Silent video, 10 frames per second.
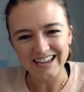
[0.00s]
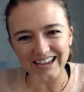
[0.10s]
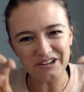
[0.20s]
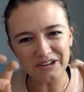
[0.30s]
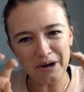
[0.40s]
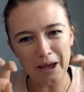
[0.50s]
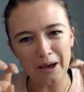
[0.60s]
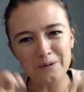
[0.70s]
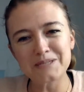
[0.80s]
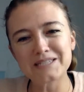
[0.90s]
in your
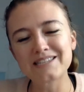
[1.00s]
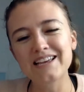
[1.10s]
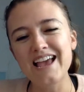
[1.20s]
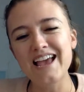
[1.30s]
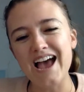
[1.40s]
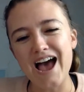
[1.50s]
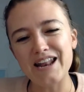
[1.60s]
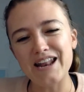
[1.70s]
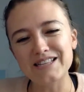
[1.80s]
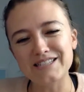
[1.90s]
house.
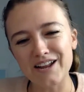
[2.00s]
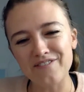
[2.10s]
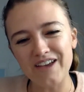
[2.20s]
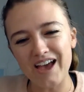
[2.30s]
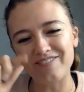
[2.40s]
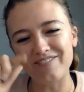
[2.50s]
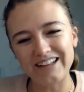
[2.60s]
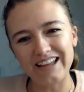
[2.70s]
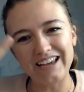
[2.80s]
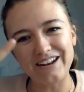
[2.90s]
And instead of having
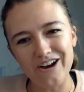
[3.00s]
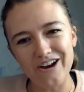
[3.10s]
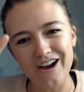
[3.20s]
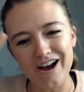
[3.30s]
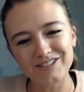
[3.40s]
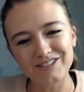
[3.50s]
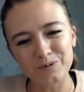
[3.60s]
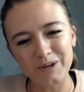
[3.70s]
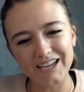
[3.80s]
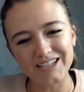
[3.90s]
like an on-off
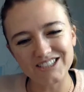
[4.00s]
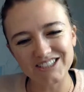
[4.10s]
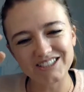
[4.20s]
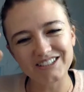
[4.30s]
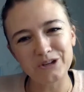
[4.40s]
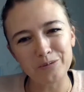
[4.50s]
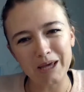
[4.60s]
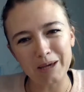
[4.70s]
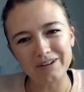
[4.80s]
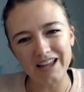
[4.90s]
switch, you'll
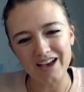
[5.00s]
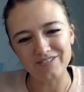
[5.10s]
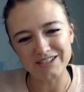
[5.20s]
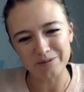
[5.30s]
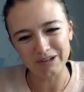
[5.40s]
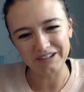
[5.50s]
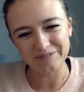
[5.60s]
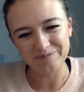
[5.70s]
be able to have a dimmer.